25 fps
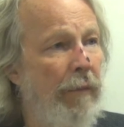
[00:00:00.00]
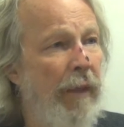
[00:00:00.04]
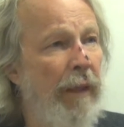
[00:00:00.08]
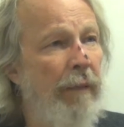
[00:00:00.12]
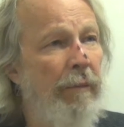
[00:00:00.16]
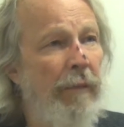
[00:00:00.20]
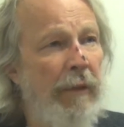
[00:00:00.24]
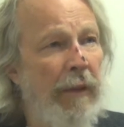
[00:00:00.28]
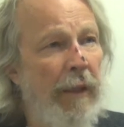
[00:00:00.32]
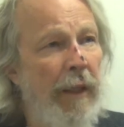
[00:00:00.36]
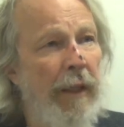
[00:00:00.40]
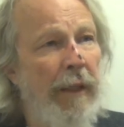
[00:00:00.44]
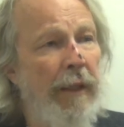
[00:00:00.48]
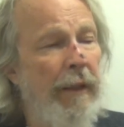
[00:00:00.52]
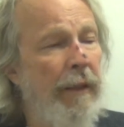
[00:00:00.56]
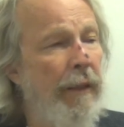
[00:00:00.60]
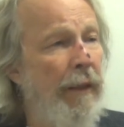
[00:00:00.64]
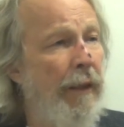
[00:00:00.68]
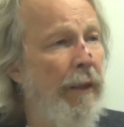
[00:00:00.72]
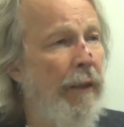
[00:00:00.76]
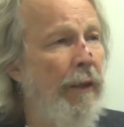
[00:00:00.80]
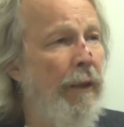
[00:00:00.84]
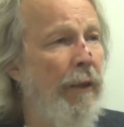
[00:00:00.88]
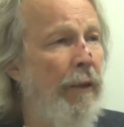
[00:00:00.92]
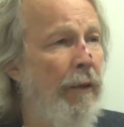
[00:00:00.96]
maybe not
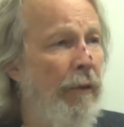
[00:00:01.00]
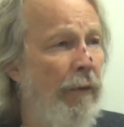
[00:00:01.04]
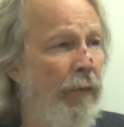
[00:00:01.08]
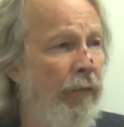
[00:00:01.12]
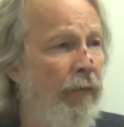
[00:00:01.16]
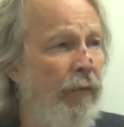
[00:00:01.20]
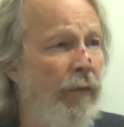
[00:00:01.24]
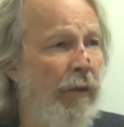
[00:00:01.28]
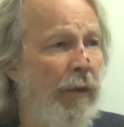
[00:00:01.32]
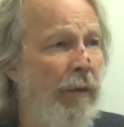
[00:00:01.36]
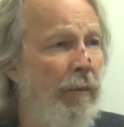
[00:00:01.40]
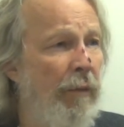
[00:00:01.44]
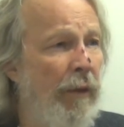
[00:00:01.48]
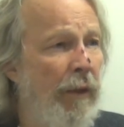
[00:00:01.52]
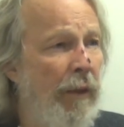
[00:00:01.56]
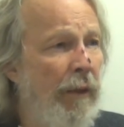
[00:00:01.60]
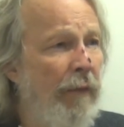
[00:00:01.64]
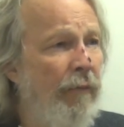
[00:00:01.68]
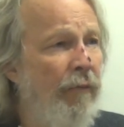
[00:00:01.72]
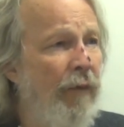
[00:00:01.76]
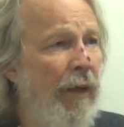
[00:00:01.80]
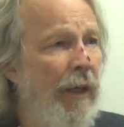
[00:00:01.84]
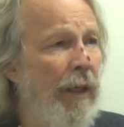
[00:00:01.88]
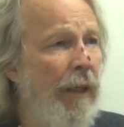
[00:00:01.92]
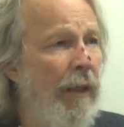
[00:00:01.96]
addicted who've committed
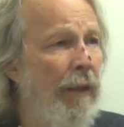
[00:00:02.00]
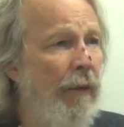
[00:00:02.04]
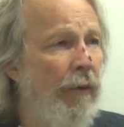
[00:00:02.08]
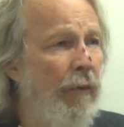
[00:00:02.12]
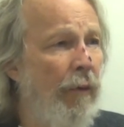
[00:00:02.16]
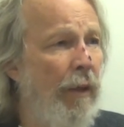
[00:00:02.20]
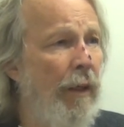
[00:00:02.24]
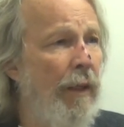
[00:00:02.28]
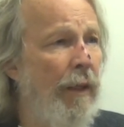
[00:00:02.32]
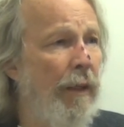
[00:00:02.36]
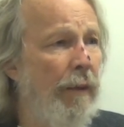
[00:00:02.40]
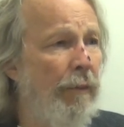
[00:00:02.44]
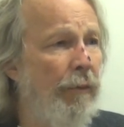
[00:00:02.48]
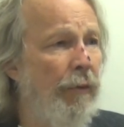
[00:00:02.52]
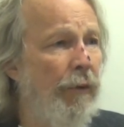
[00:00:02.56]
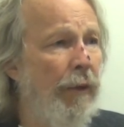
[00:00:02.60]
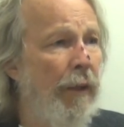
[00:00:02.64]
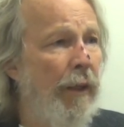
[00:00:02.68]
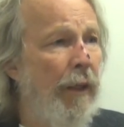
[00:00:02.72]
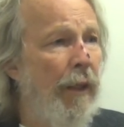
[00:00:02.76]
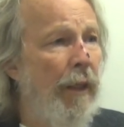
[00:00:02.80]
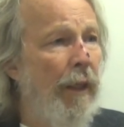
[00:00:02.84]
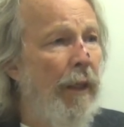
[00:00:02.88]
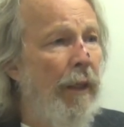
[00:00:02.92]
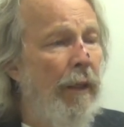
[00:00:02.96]
violent crimes.
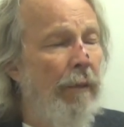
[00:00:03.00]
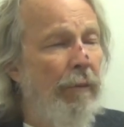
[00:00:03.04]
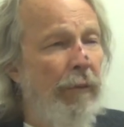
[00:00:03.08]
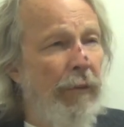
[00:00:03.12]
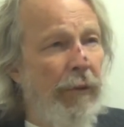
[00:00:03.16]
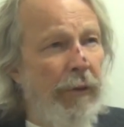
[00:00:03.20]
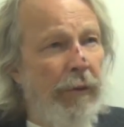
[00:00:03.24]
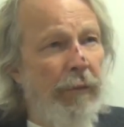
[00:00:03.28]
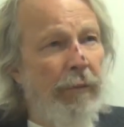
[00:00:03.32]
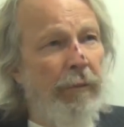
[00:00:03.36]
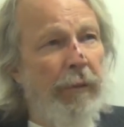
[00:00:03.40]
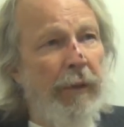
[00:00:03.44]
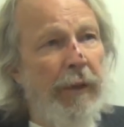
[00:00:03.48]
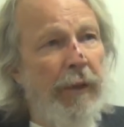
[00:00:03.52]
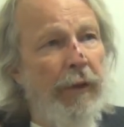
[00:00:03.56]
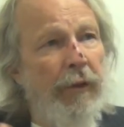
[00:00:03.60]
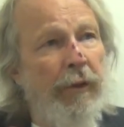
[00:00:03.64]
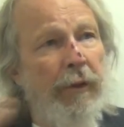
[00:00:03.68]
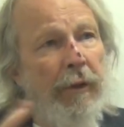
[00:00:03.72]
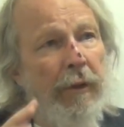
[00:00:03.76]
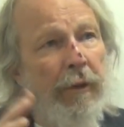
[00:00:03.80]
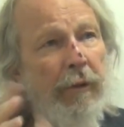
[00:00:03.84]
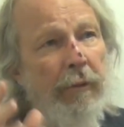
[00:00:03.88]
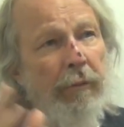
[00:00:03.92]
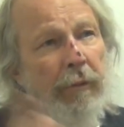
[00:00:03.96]

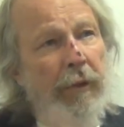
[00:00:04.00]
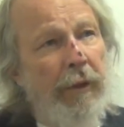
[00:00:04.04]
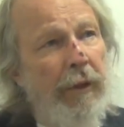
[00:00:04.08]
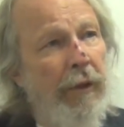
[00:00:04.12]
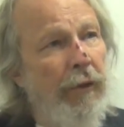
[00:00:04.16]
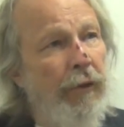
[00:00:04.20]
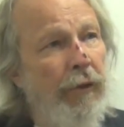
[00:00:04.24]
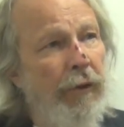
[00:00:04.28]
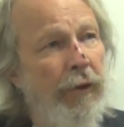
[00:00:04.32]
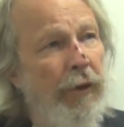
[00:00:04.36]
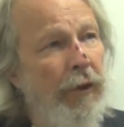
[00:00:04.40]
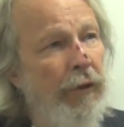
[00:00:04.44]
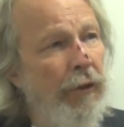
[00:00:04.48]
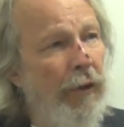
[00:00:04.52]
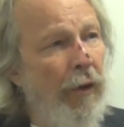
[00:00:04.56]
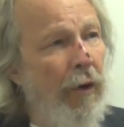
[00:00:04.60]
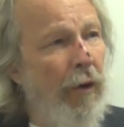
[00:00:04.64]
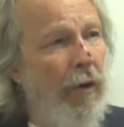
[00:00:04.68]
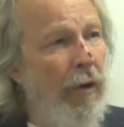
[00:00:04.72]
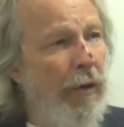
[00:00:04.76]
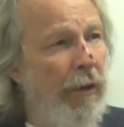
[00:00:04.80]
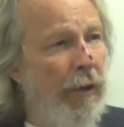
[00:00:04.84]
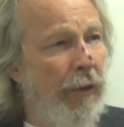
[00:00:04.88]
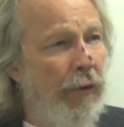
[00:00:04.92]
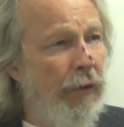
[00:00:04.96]
But, but it's just
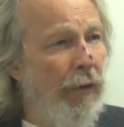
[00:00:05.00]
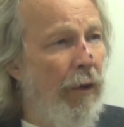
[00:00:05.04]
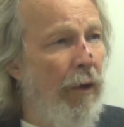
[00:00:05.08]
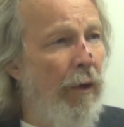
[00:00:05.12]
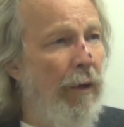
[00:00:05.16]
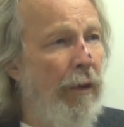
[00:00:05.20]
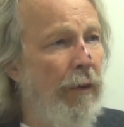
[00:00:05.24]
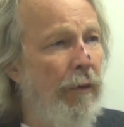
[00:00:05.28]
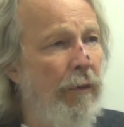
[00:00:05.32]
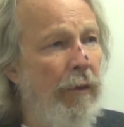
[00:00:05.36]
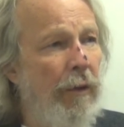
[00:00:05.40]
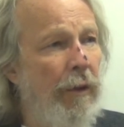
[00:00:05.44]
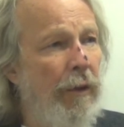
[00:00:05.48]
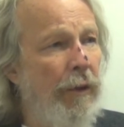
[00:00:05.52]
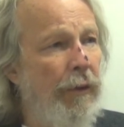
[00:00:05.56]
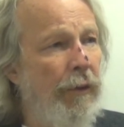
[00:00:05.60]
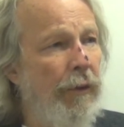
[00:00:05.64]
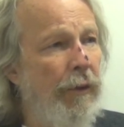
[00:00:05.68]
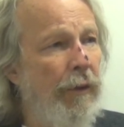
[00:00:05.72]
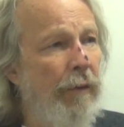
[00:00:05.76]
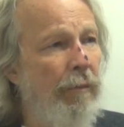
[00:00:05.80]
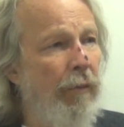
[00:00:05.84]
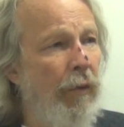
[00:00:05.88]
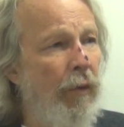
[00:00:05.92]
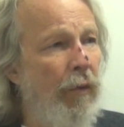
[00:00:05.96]
all, it's all across
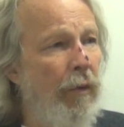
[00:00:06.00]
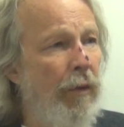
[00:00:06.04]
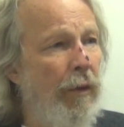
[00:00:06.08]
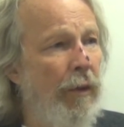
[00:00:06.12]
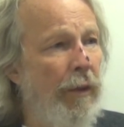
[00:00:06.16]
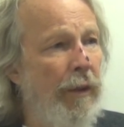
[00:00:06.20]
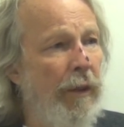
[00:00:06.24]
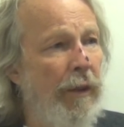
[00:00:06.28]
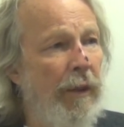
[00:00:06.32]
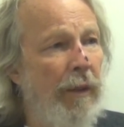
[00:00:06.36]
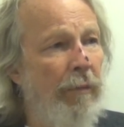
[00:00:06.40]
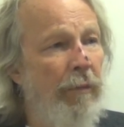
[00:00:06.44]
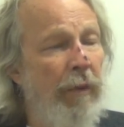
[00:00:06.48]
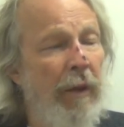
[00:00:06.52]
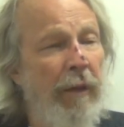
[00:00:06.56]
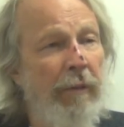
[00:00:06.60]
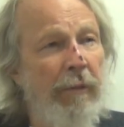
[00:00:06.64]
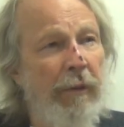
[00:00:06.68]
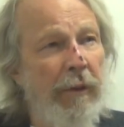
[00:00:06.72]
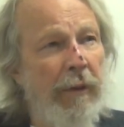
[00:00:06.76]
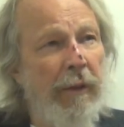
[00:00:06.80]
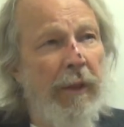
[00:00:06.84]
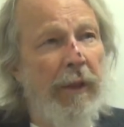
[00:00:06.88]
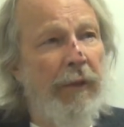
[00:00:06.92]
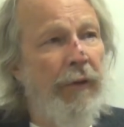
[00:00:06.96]
the board, and the
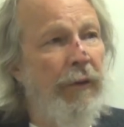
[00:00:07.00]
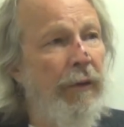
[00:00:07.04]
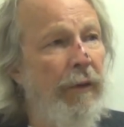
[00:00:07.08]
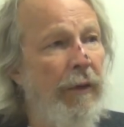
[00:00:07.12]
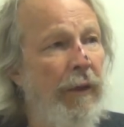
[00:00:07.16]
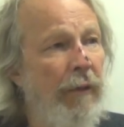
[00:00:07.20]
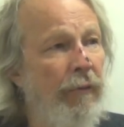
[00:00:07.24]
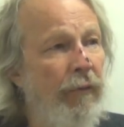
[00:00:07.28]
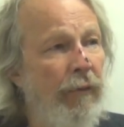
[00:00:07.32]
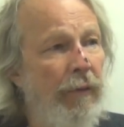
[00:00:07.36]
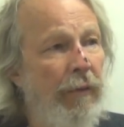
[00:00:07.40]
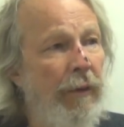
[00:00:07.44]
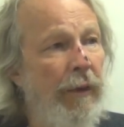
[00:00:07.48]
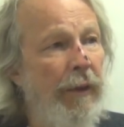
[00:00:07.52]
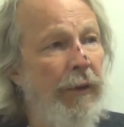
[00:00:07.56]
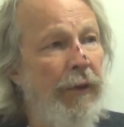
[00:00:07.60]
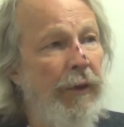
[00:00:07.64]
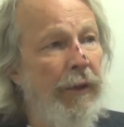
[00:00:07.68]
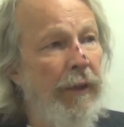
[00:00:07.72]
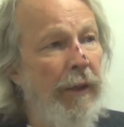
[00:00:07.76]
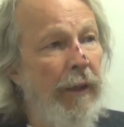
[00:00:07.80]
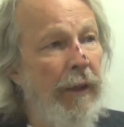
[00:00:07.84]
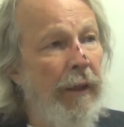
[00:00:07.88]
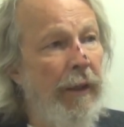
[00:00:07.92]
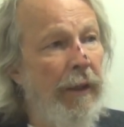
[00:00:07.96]
public doesn't
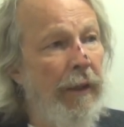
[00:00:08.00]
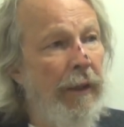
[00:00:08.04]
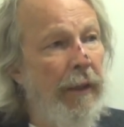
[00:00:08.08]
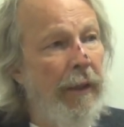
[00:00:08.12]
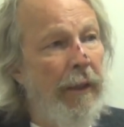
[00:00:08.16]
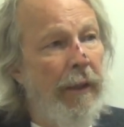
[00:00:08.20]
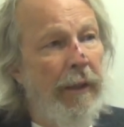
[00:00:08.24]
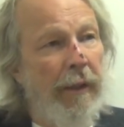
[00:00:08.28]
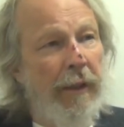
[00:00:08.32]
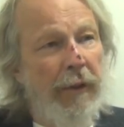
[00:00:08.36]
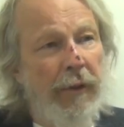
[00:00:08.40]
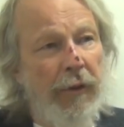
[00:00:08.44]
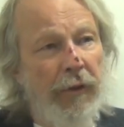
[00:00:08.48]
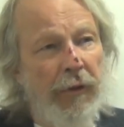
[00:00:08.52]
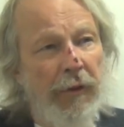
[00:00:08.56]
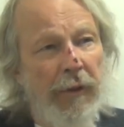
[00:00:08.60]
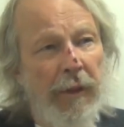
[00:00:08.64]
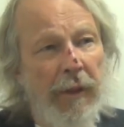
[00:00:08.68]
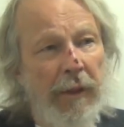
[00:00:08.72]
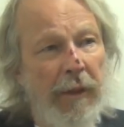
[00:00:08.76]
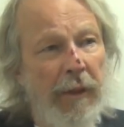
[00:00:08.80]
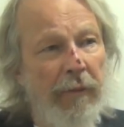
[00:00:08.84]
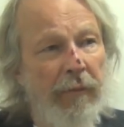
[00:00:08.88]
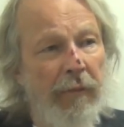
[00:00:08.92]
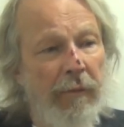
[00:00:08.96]
differentiate. They just
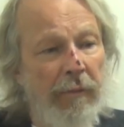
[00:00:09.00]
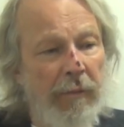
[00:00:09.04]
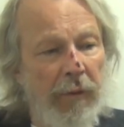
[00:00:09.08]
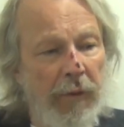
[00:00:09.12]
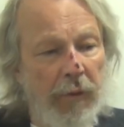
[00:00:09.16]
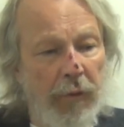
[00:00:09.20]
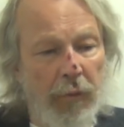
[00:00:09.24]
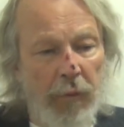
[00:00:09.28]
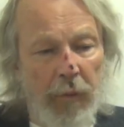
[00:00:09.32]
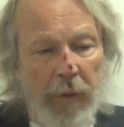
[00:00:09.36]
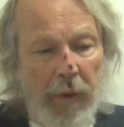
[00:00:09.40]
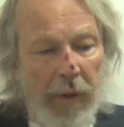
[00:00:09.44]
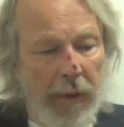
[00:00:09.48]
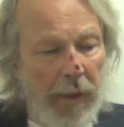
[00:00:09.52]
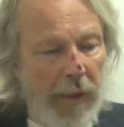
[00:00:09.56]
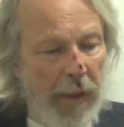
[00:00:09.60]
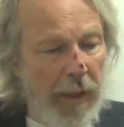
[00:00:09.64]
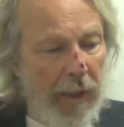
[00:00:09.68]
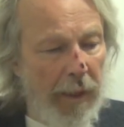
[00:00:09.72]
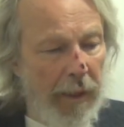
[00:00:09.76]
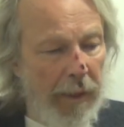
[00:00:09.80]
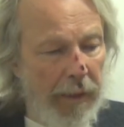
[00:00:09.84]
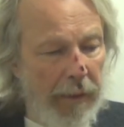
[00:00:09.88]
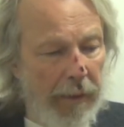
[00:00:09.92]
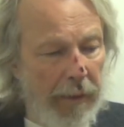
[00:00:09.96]
think of them as one
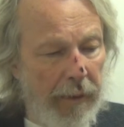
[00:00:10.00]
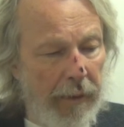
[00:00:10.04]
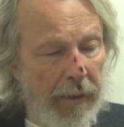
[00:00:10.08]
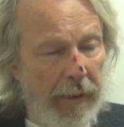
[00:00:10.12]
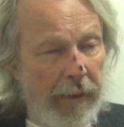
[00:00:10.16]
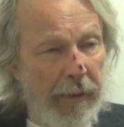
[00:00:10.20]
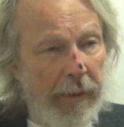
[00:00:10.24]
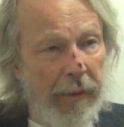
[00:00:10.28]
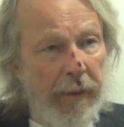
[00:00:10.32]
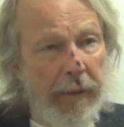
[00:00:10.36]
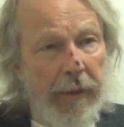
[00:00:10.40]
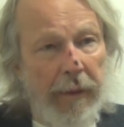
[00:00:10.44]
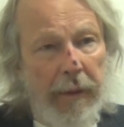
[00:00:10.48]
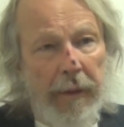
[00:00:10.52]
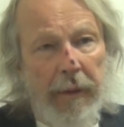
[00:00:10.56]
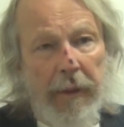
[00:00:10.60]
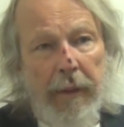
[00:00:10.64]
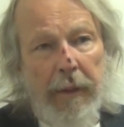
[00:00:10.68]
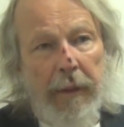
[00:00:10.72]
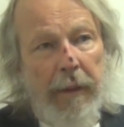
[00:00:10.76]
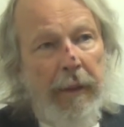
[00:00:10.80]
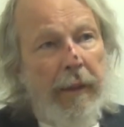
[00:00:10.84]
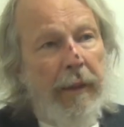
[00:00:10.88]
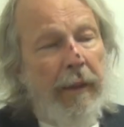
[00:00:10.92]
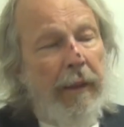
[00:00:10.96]
lot. And,
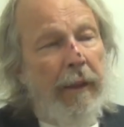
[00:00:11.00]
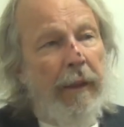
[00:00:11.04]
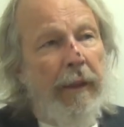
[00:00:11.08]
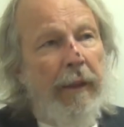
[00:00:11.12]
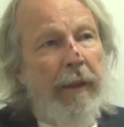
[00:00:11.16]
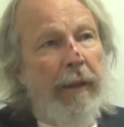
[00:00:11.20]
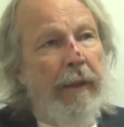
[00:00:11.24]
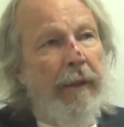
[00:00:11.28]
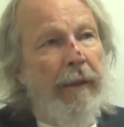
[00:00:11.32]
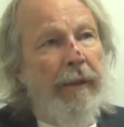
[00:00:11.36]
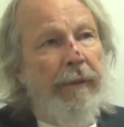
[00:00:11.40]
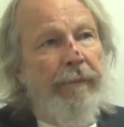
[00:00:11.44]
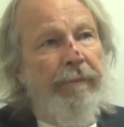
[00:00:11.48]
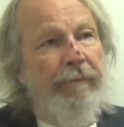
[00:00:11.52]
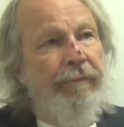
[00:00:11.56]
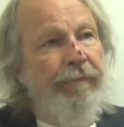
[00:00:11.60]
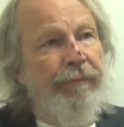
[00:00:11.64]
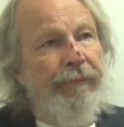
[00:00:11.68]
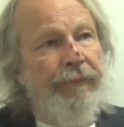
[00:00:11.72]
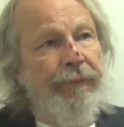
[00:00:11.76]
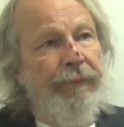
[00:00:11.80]
um,